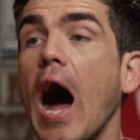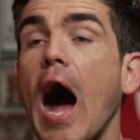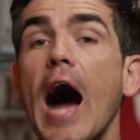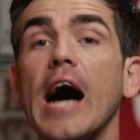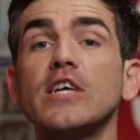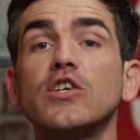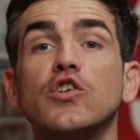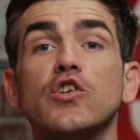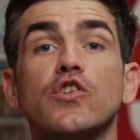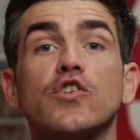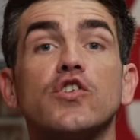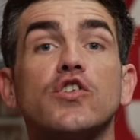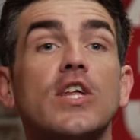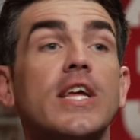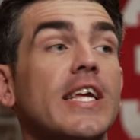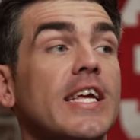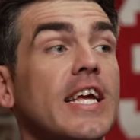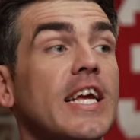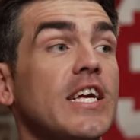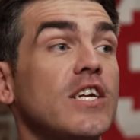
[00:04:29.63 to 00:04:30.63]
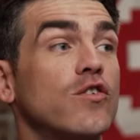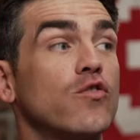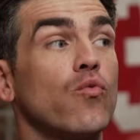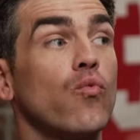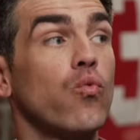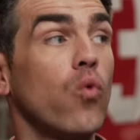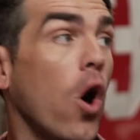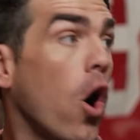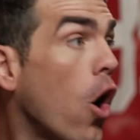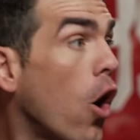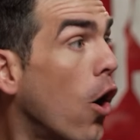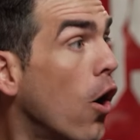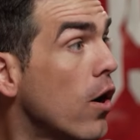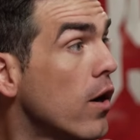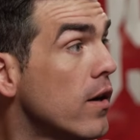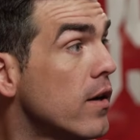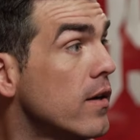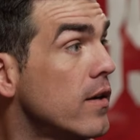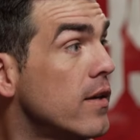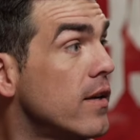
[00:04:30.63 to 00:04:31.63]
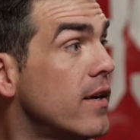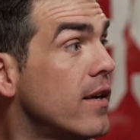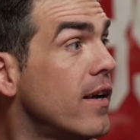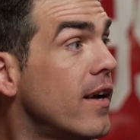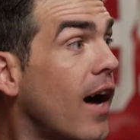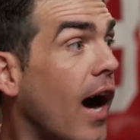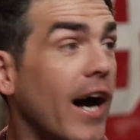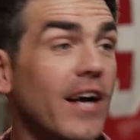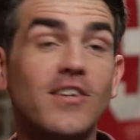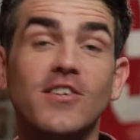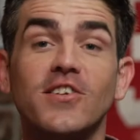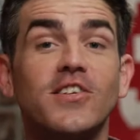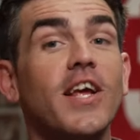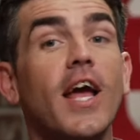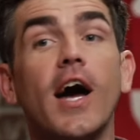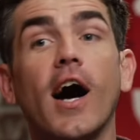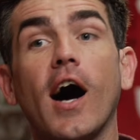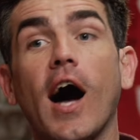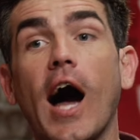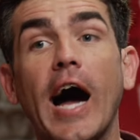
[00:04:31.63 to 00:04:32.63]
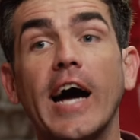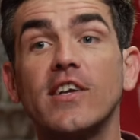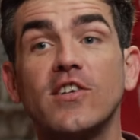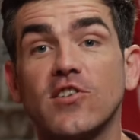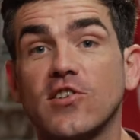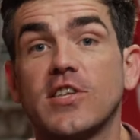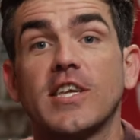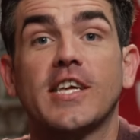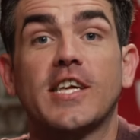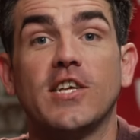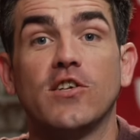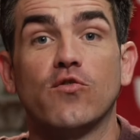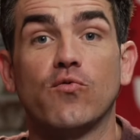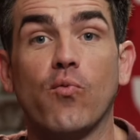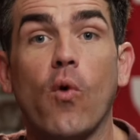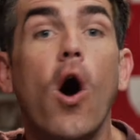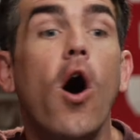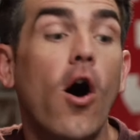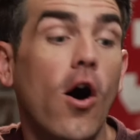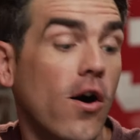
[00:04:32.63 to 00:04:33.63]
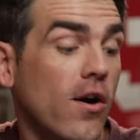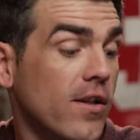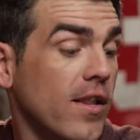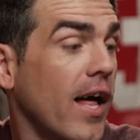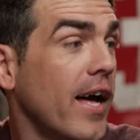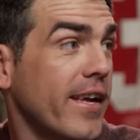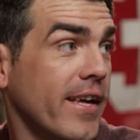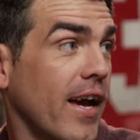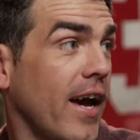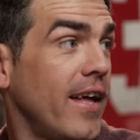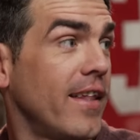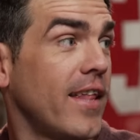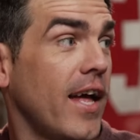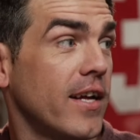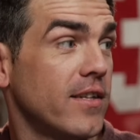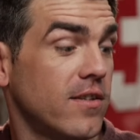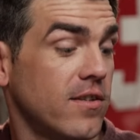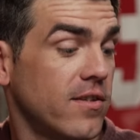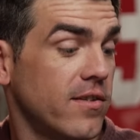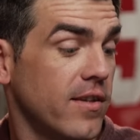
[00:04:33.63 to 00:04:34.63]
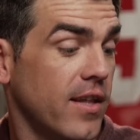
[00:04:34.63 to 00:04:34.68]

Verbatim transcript: I just think he's wrong. He just did it. I just think he's wrong. Like, that's.